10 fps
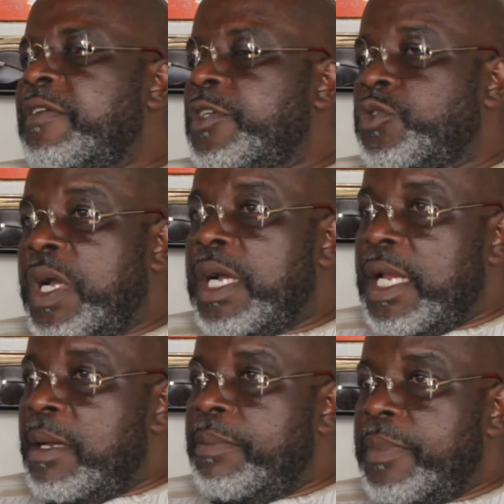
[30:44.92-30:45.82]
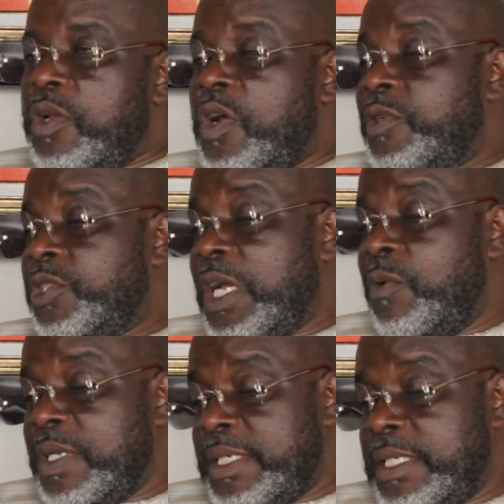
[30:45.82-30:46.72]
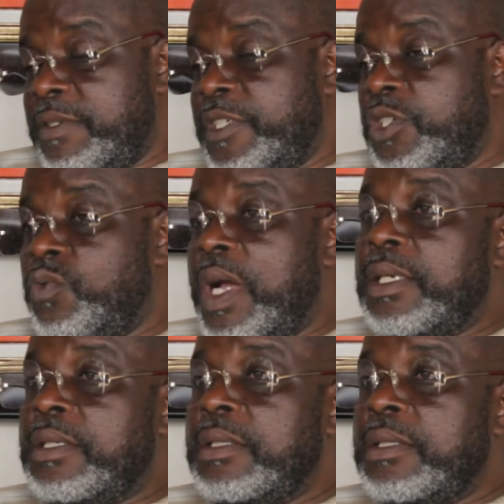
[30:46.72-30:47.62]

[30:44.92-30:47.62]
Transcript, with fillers: Division One club, and I was, I was in Division One.